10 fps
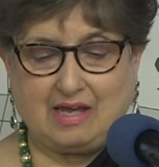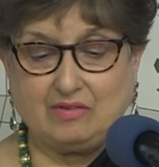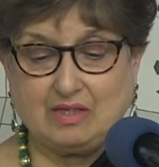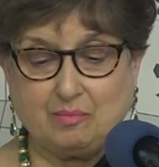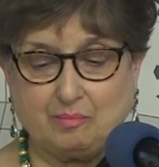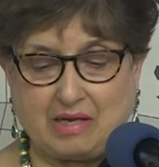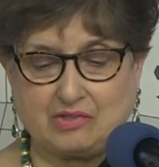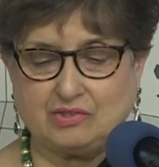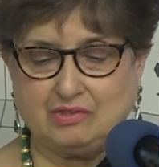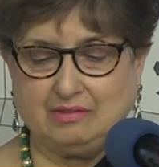having
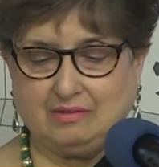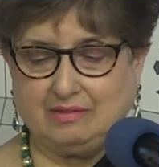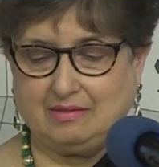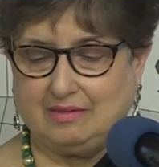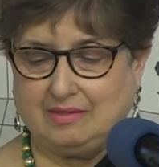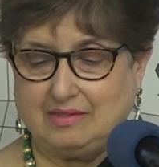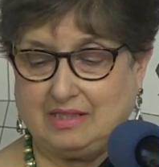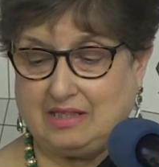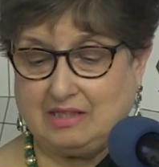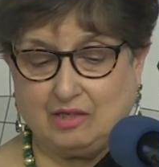compassion,
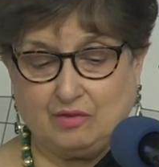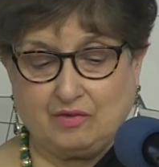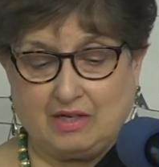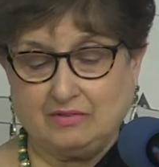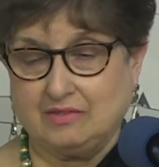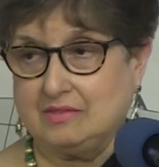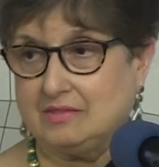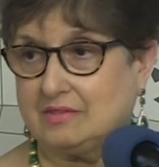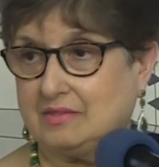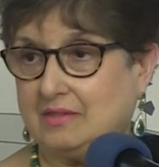taking care of
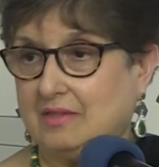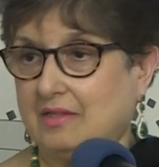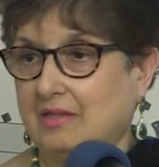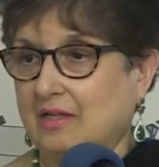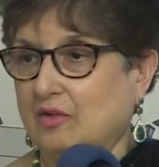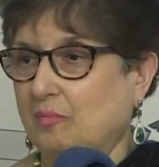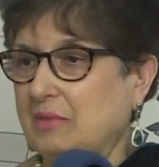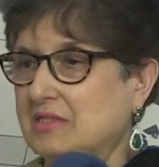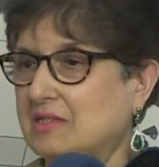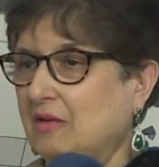others, and not
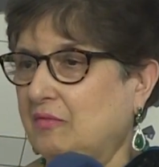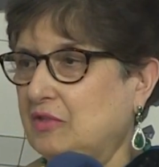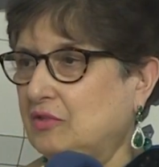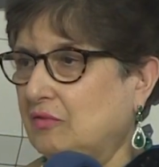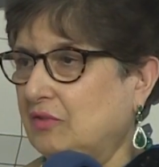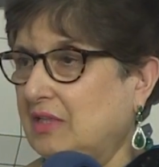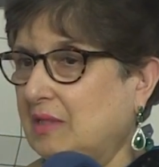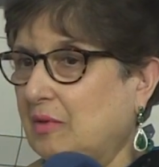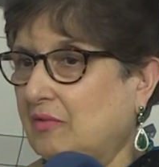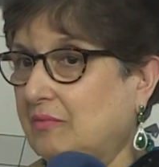being selfish. You have to
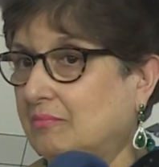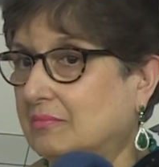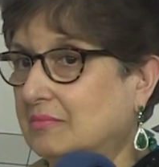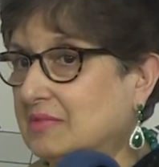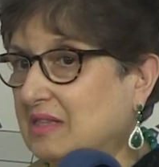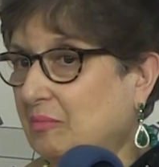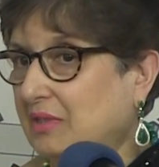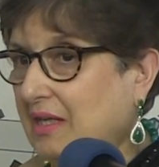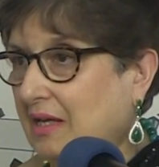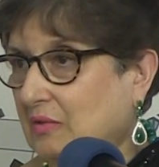think about
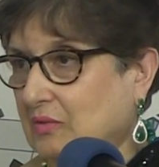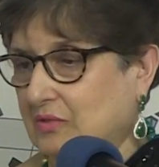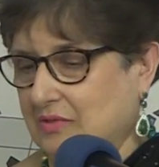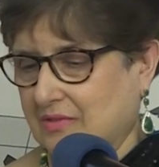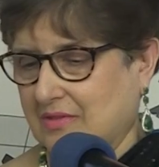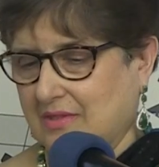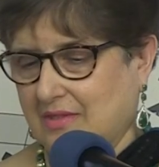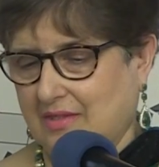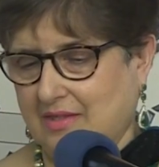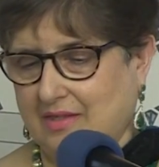somebody else.
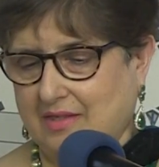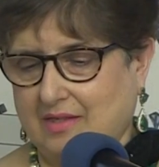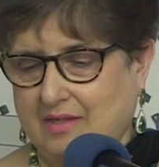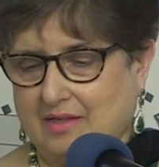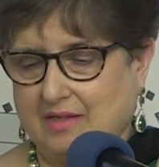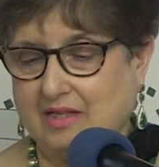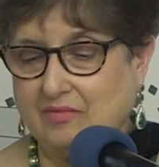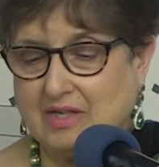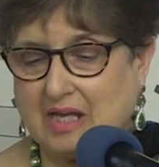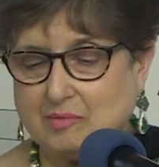
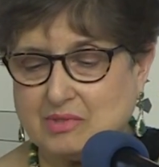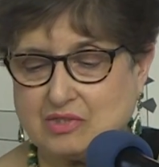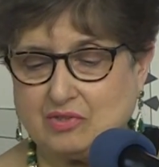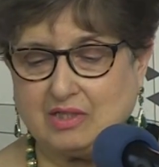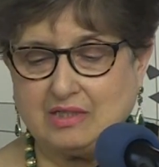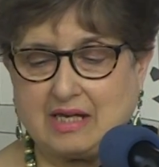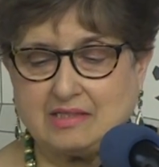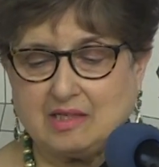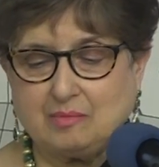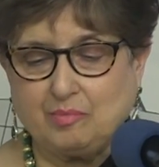Giving helps us to
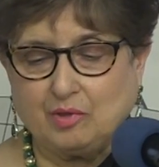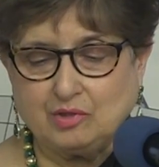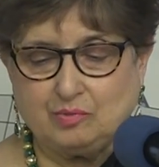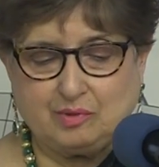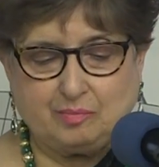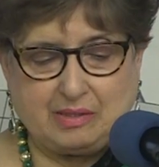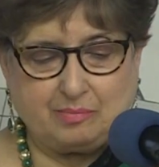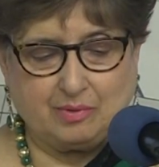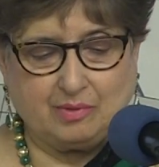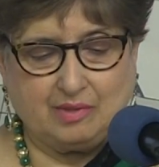connect and bond with
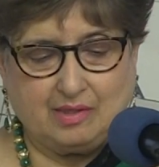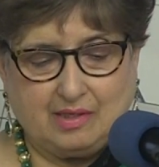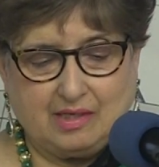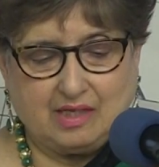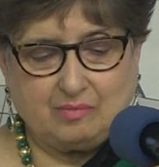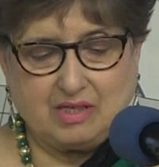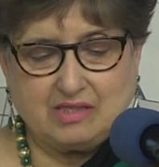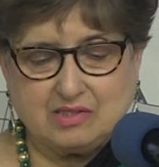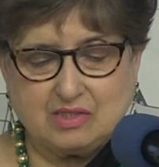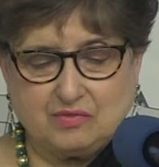people and
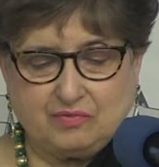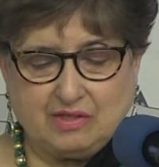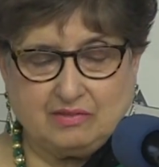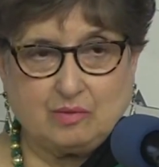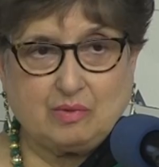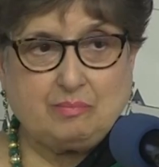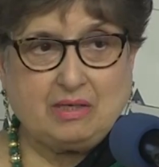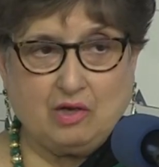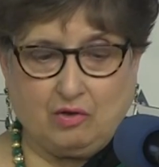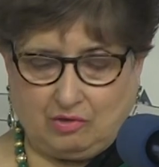makes us feel that we
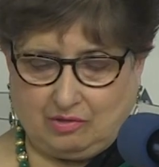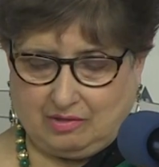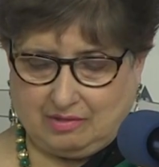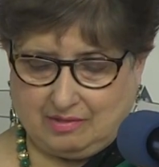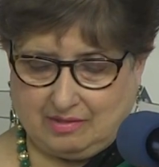belong.